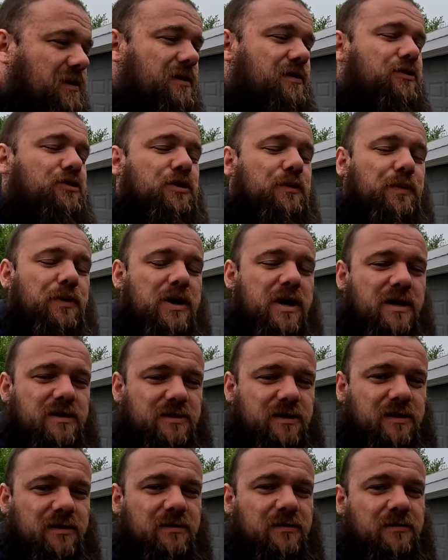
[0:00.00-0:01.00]
super
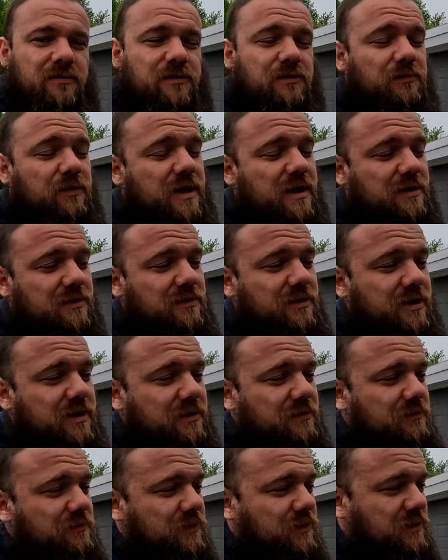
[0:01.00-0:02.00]
hectic. So last
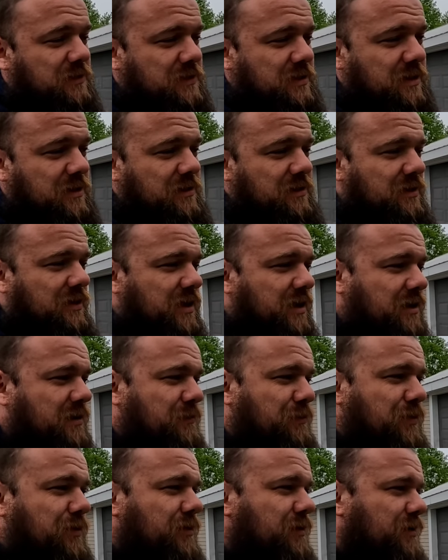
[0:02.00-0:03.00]
night, I decided to
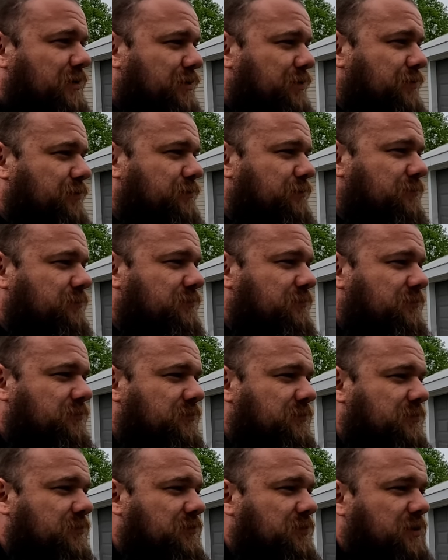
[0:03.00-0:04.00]
cannonball at home.
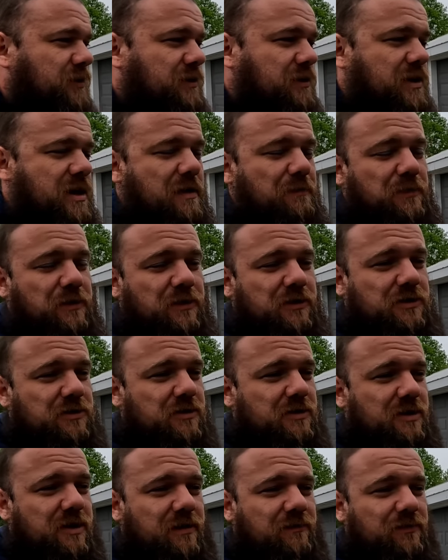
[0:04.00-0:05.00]
I just hopped in the
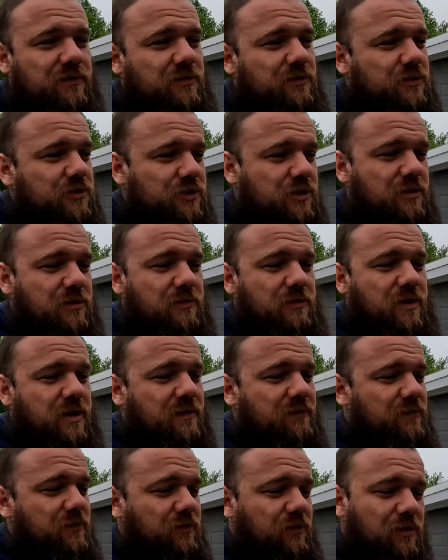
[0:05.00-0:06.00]
truck after the show and
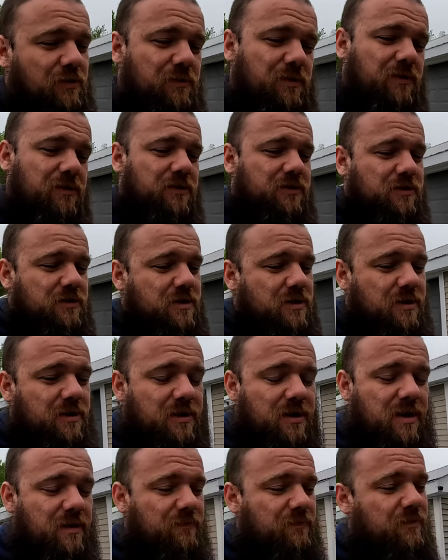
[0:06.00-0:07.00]
after loading the truck
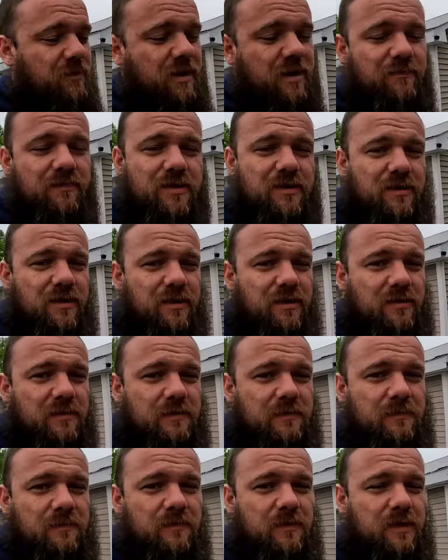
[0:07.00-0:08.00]
and after everything,
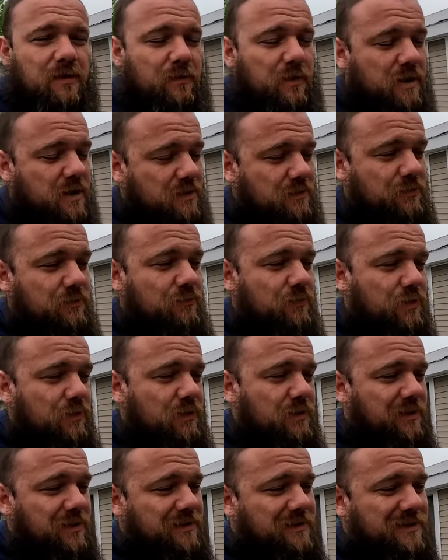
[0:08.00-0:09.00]
and we got on the road
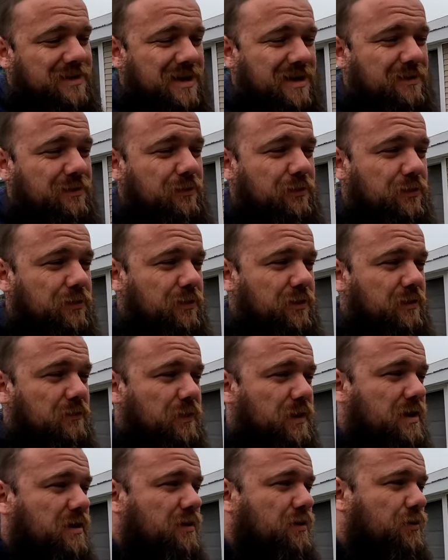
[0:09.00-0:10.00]
at like 10.30.
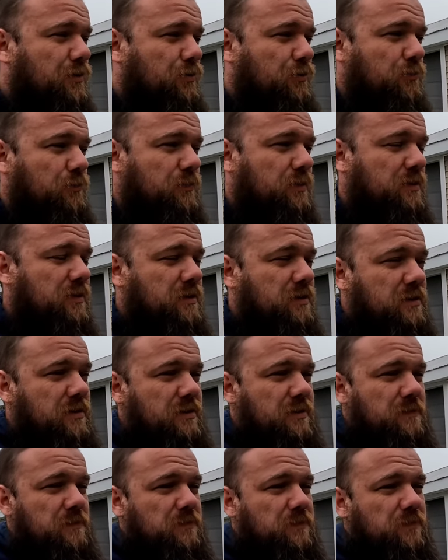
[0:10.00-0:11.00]
We got home
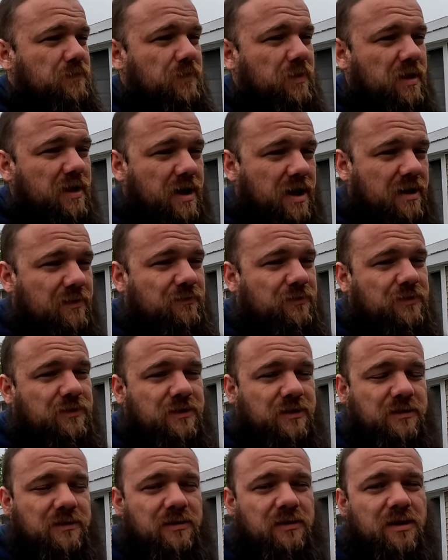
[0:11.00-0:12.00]
after
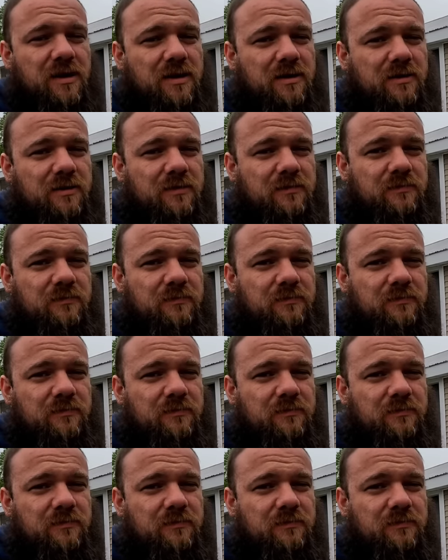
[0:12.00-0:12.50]
6 o'clock.